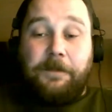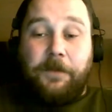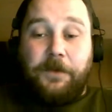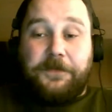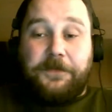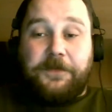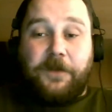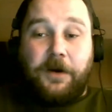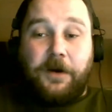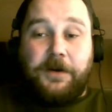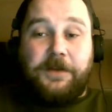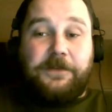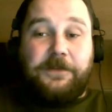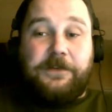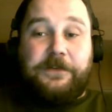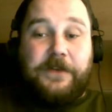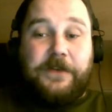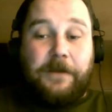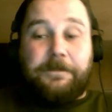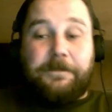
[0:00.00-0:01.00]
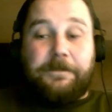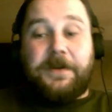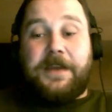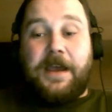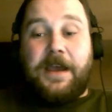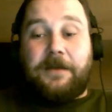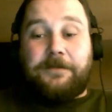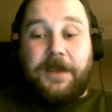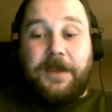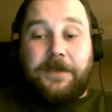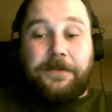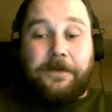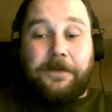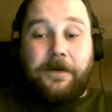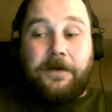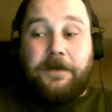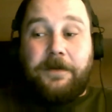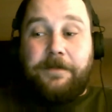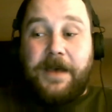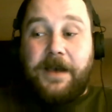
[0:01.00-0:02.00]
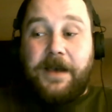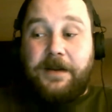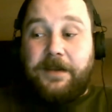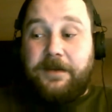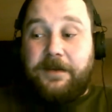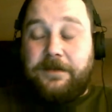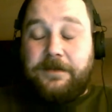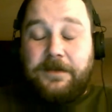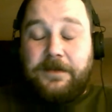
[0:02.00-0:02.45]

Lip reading: started jumping down my throat about it.